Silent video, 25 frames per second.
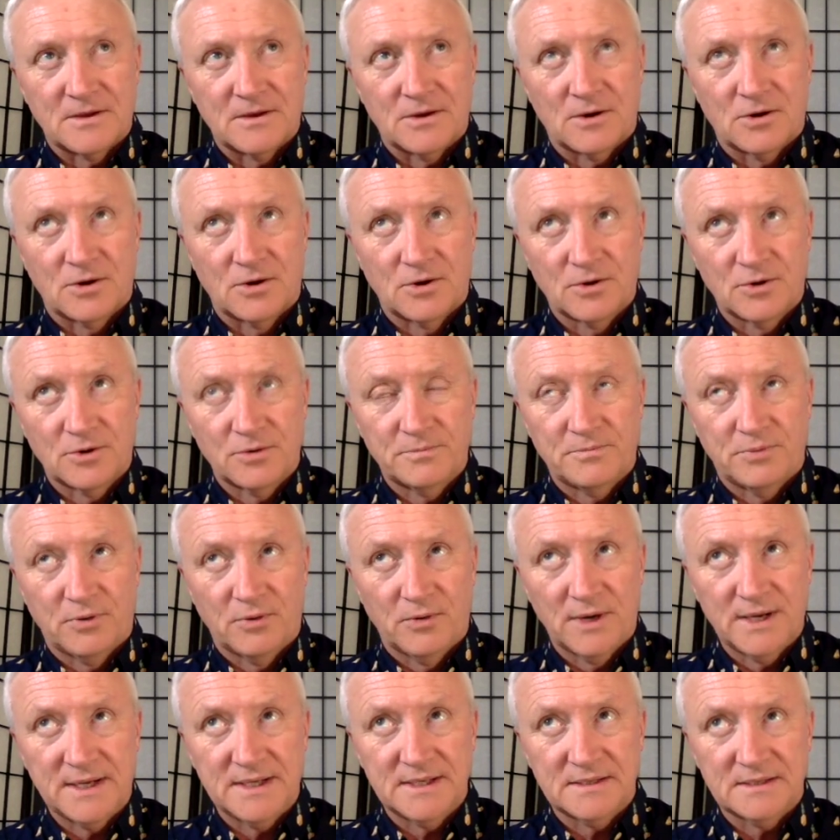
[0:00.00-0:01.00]
her
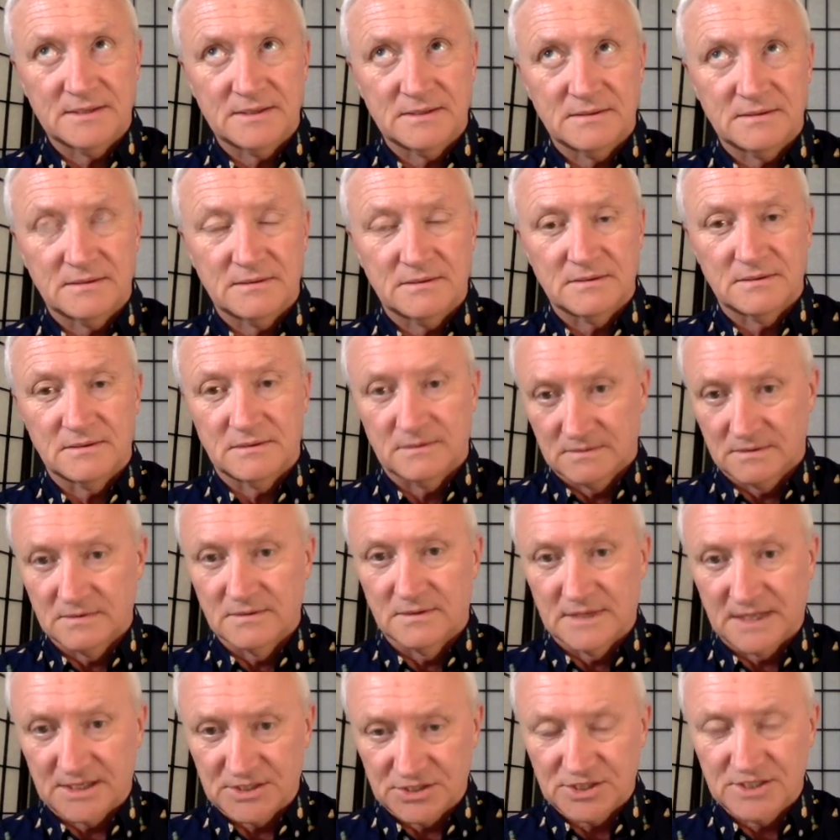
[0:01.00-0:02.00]
point
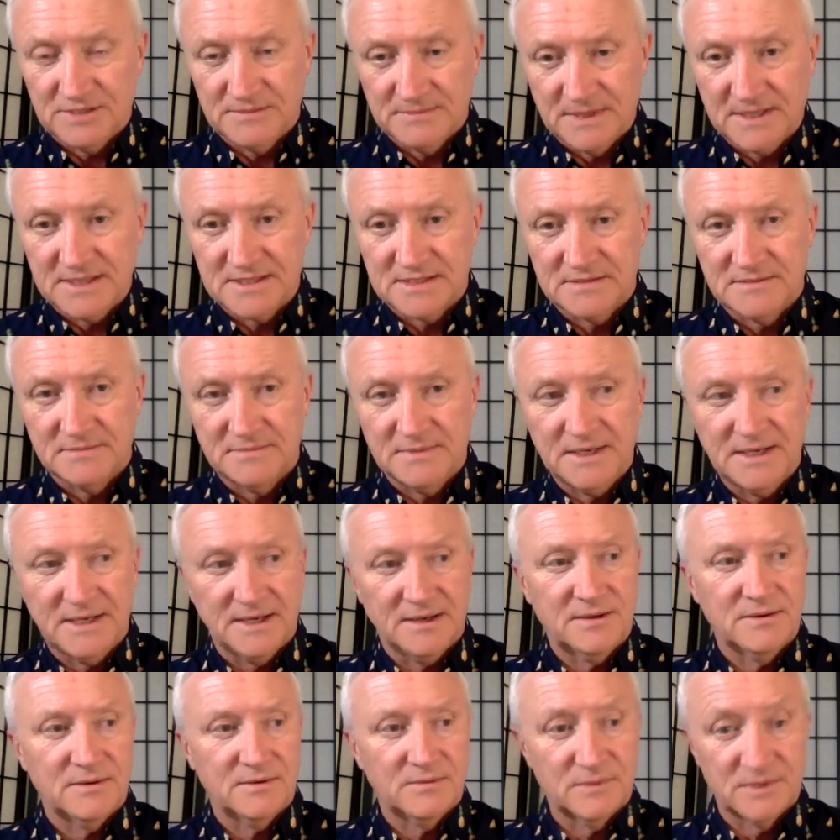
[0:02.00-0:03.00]
that she made to
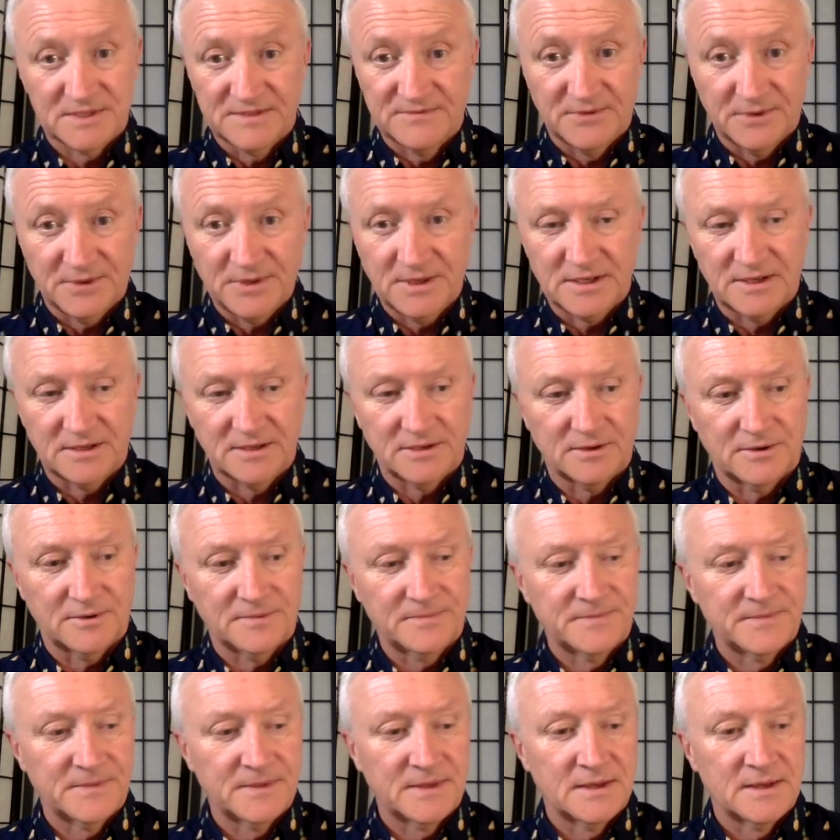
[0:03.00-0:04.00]
me was very clear,
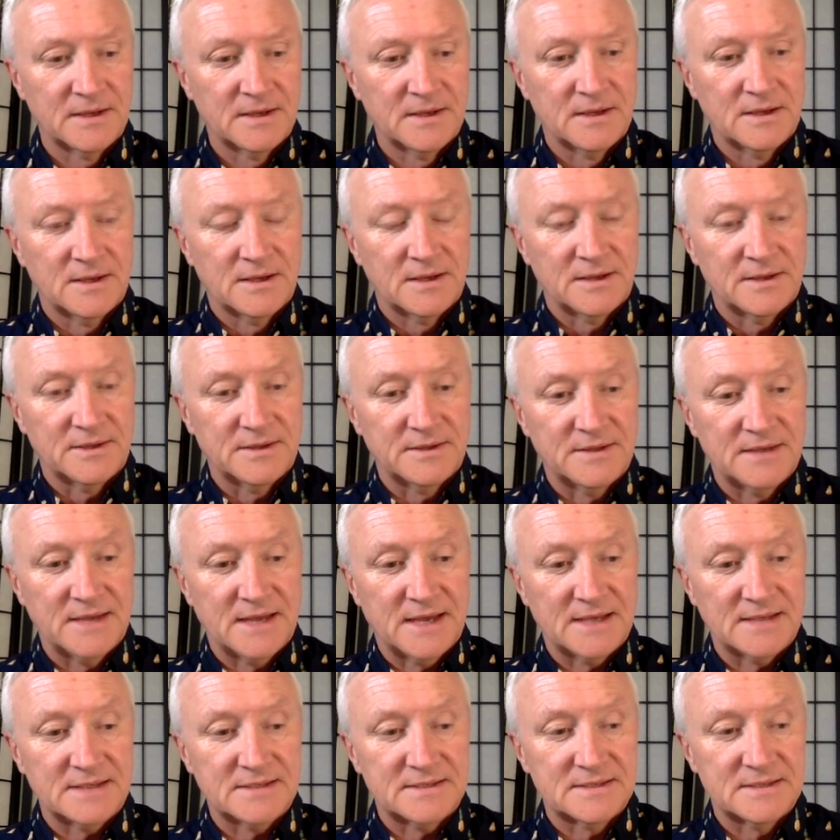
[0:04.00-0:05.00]

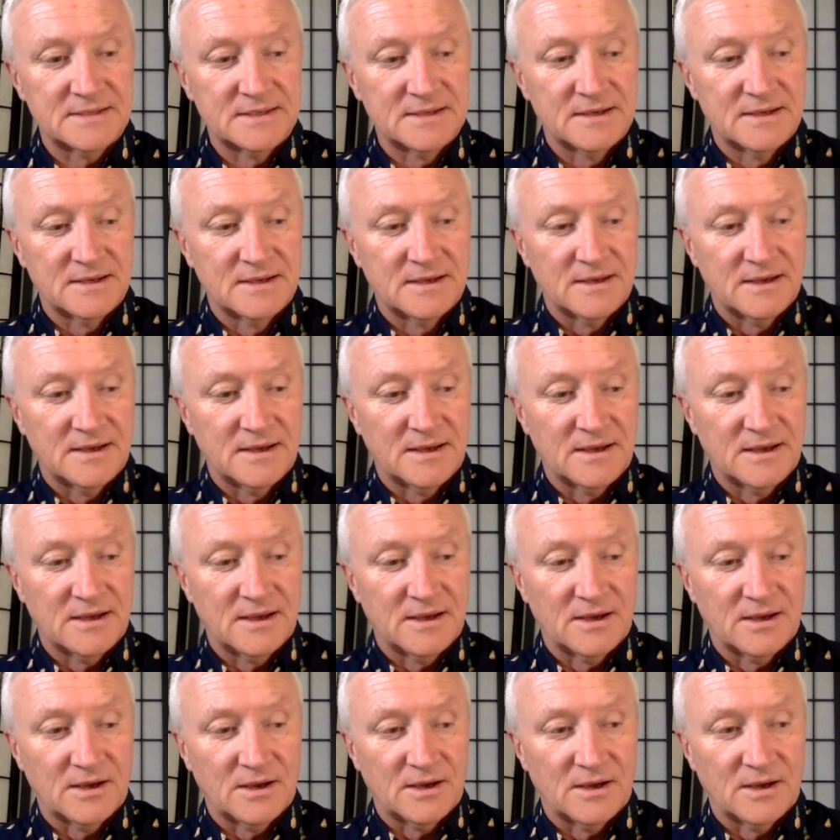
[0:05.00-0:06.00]
that
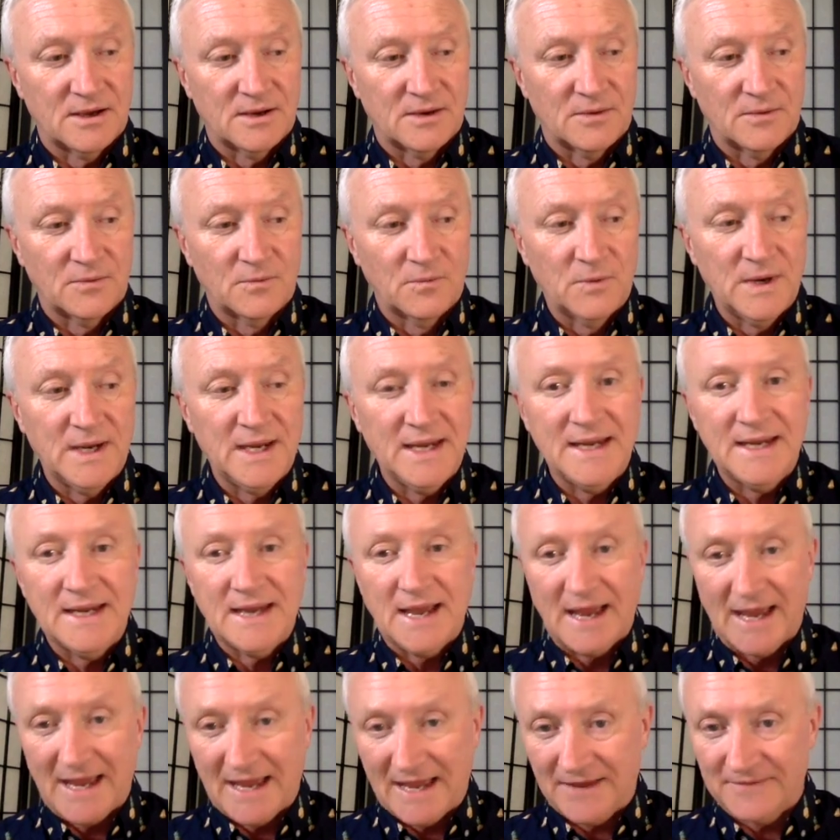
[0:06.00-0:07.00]
we
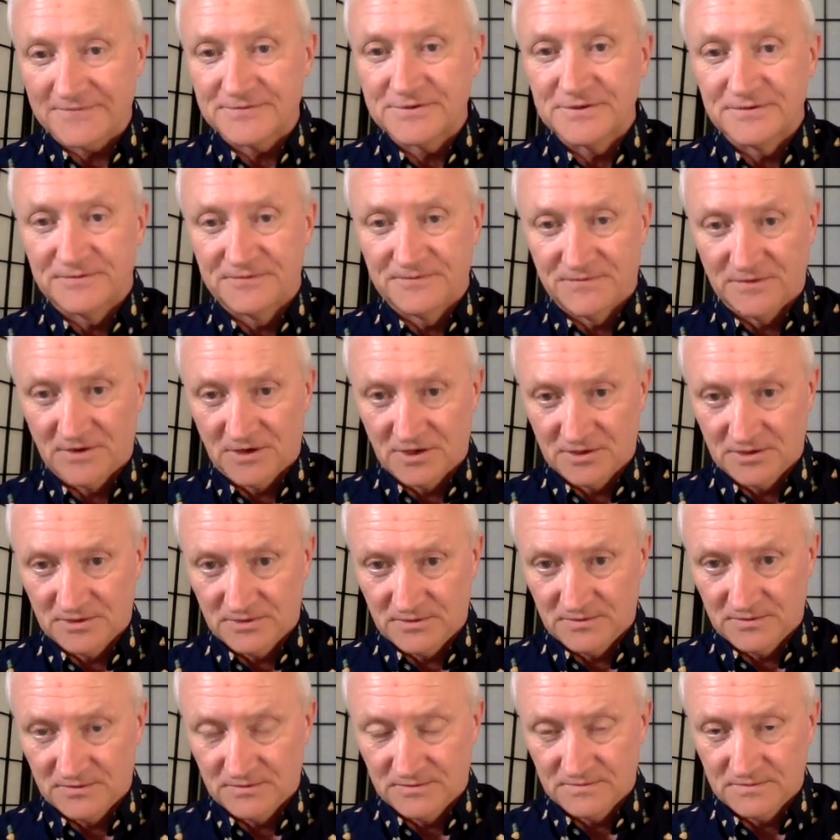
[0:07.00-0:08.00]
have to
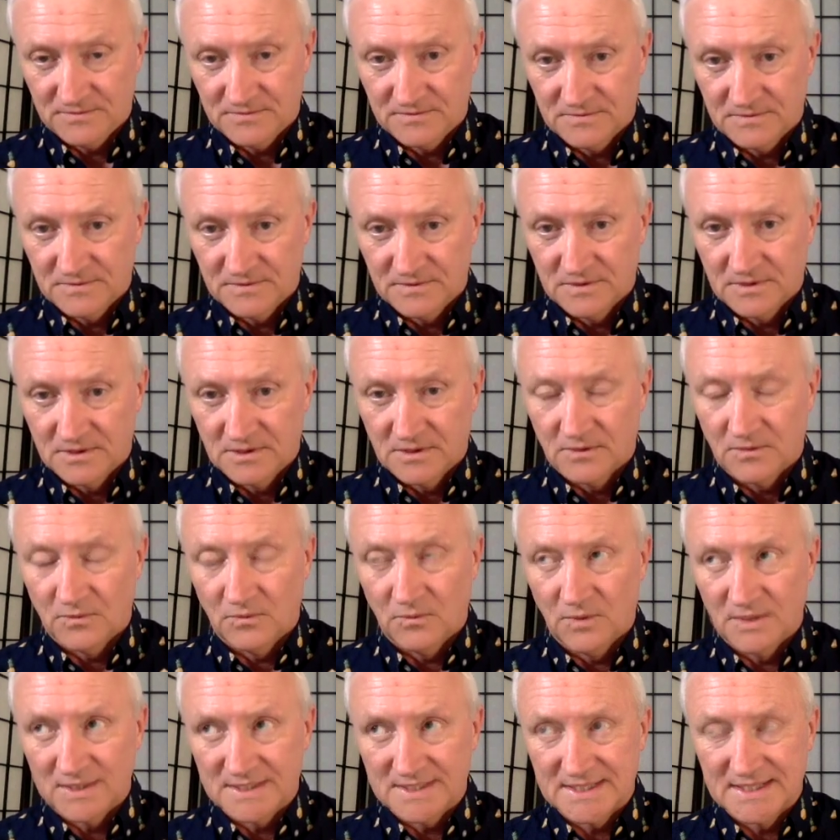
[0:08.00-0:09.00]
follow
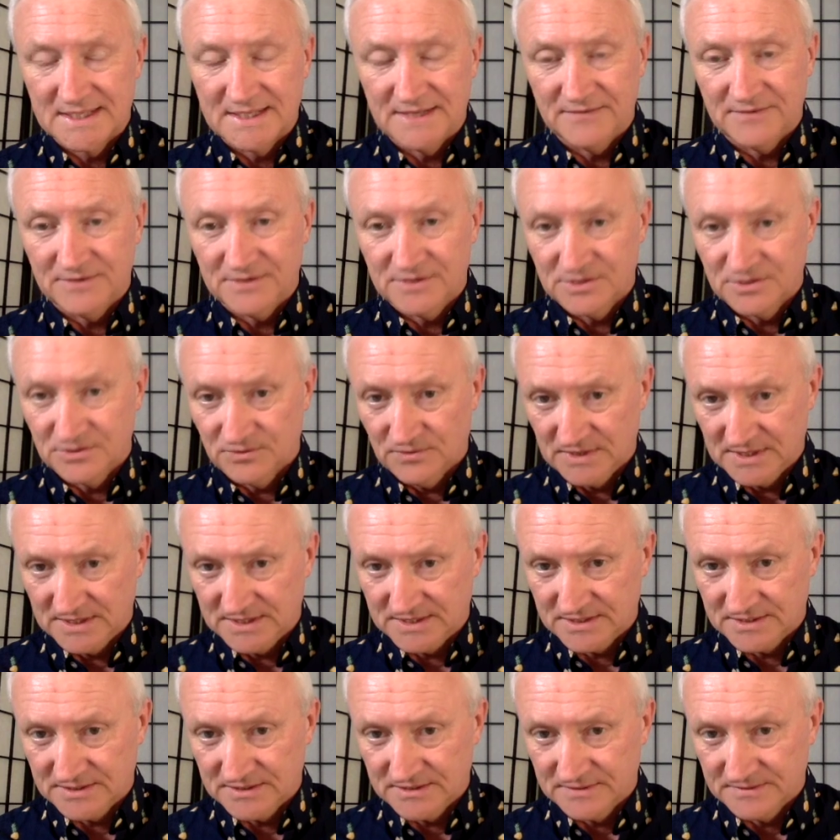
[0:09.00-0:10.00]
what's given to
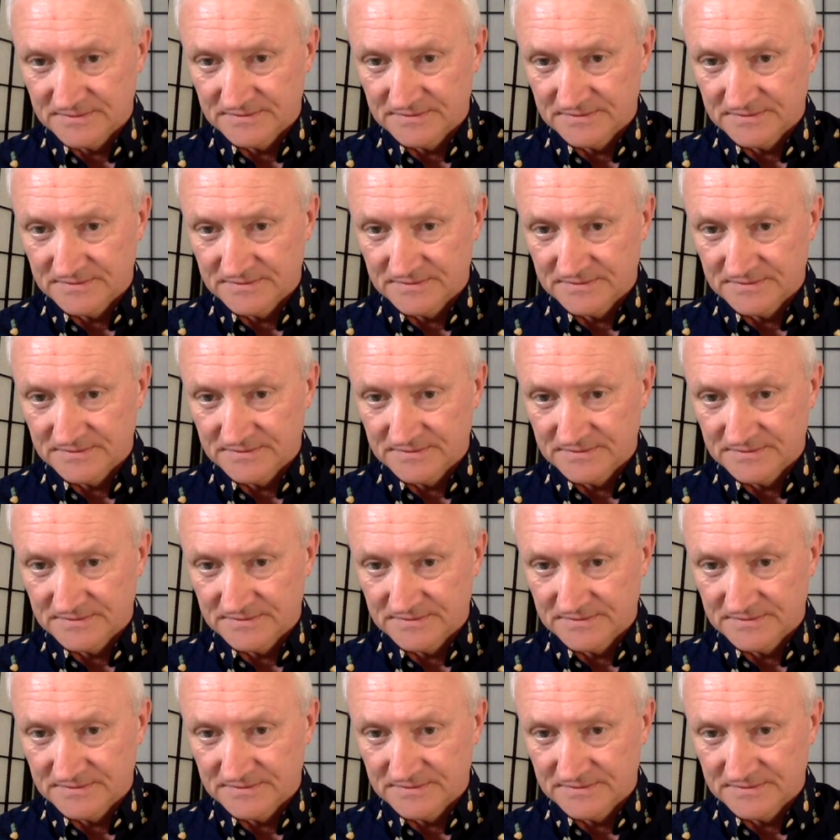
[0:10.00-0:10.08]
us.